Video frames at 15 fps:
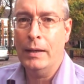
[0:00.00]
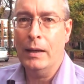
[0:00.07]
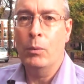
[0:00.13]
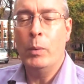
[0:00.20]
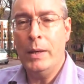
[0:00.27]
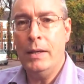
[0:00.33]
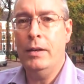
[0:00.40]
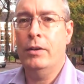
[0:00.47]

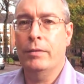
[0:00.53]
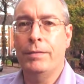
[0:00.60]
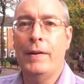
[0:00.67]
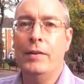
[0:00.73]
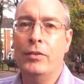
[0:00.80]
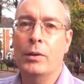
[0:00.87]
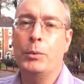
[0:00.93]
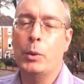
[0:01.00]
And we need to
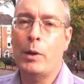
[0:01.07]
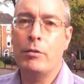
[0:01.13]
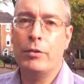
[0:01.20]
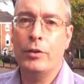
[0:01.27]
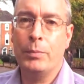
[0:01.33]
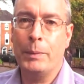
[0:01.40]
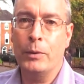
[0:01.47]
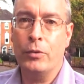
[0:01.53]
face up to our
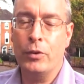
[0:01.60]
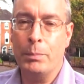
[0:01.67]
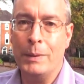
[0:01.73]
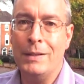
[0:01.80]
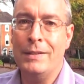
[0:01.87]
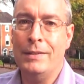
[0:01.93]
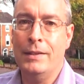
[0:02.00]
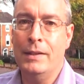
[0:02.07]

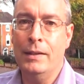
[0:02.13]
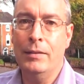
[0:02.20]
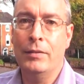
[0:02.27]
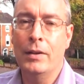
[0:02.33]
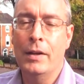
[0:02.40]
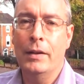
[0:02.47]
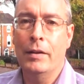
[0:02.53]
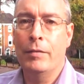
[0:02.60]

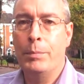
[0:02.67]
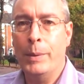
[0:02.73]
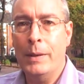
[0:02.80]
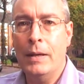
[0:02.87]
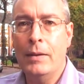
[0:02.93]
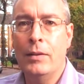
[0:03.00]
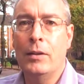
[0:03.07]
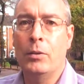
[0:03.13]
responsibilities of
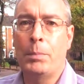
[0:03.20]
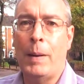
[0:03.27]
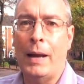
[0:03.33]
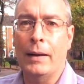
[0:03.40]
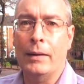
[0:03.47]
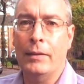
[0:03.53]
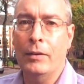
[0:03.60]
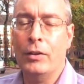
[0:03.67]
bringing this
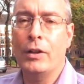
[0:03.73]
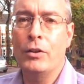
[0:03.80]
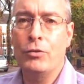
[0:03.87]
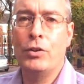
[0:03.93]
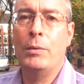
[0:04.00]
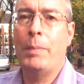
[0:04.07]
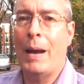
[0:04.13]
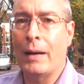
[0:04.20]

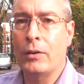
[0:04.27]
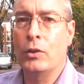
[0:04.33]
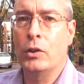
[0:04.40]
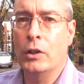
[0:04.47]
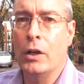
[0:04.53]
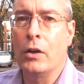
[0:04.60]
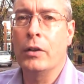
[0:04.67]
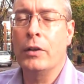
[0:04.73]
country back to
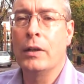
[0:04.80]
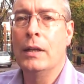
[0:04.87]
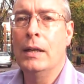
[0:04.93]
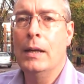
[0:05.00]
God.